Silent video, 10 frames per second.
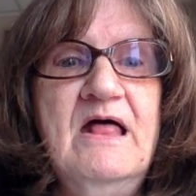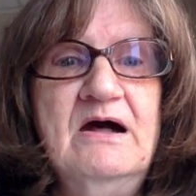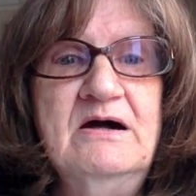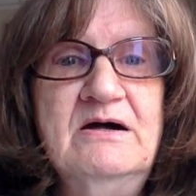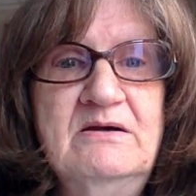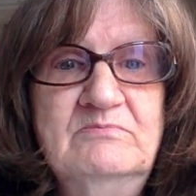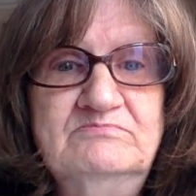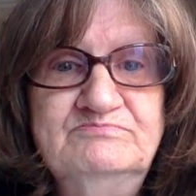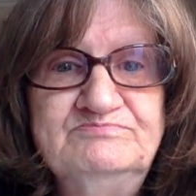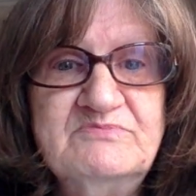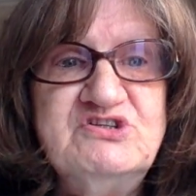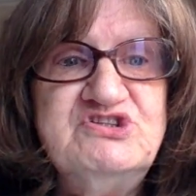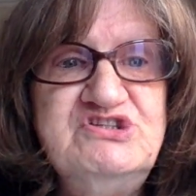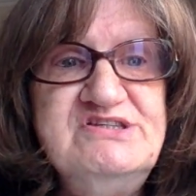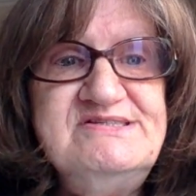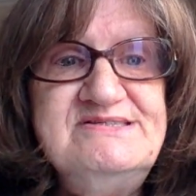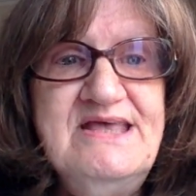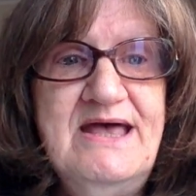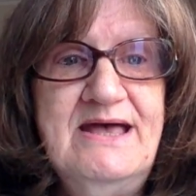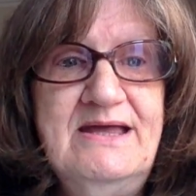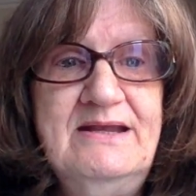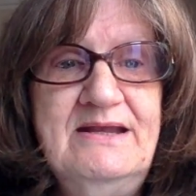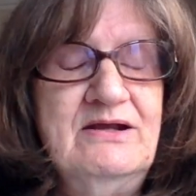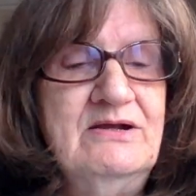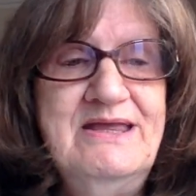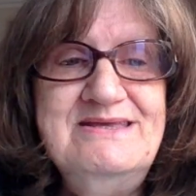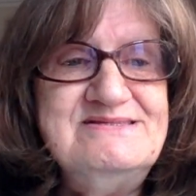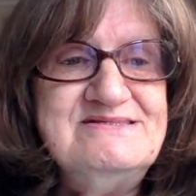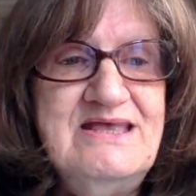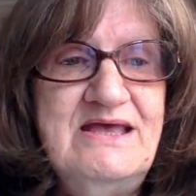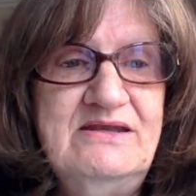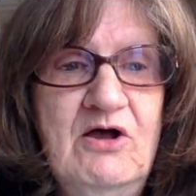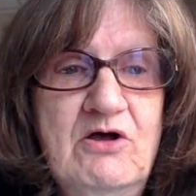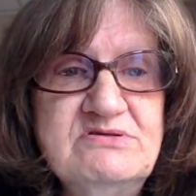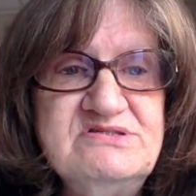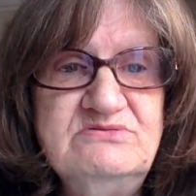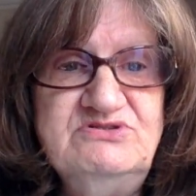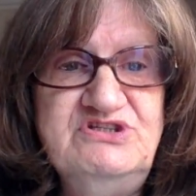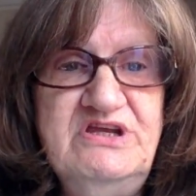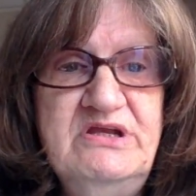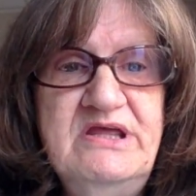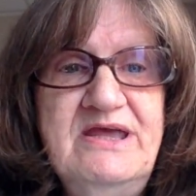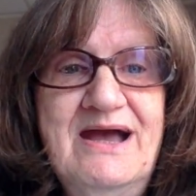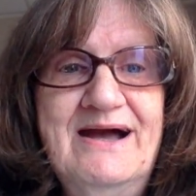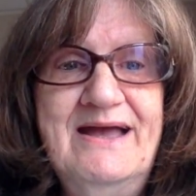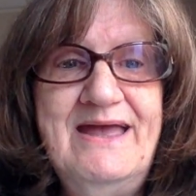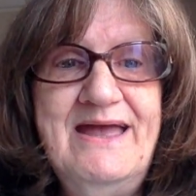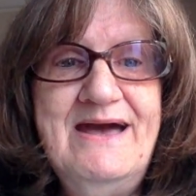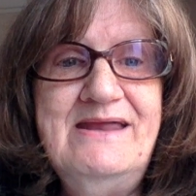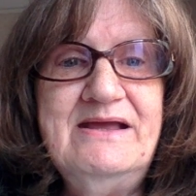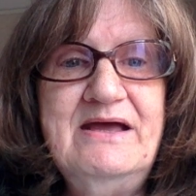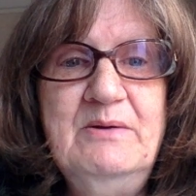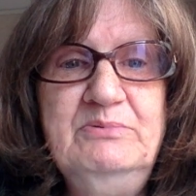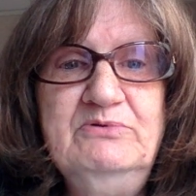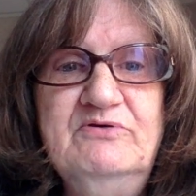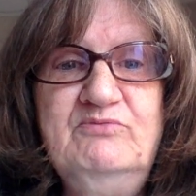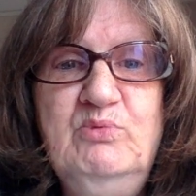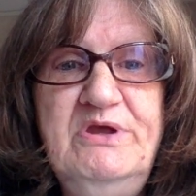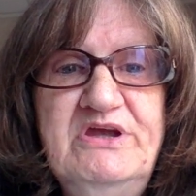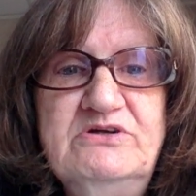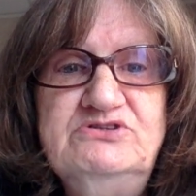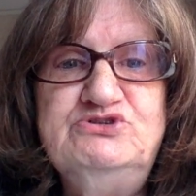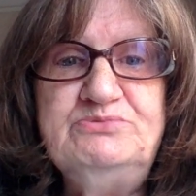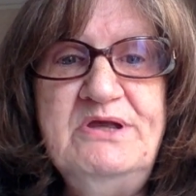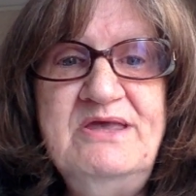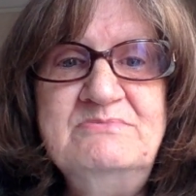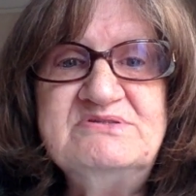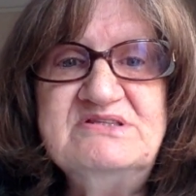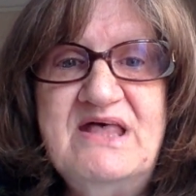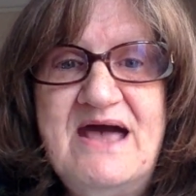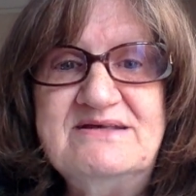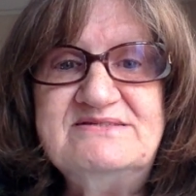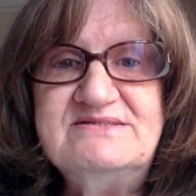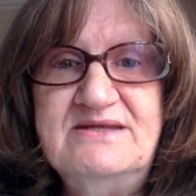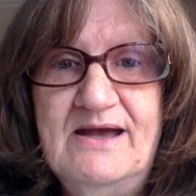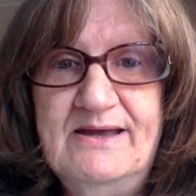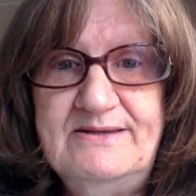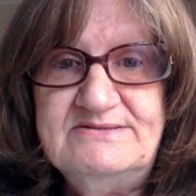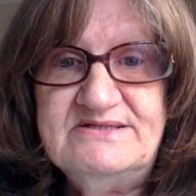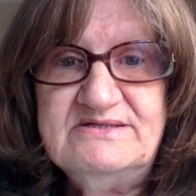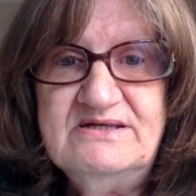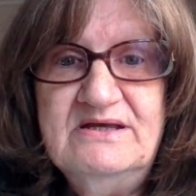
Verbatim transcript: Um, she said, or he said, also, Jeannie, I had a couple of weird dreams last night.